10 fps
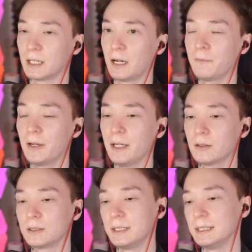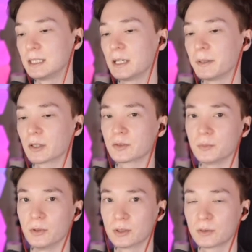I played a decent amount of
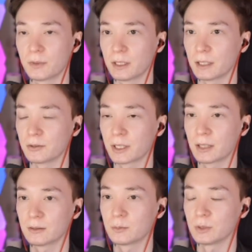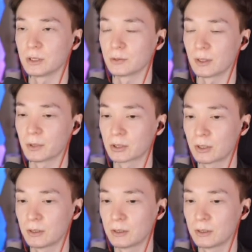support on my other account, which is Grandmaster,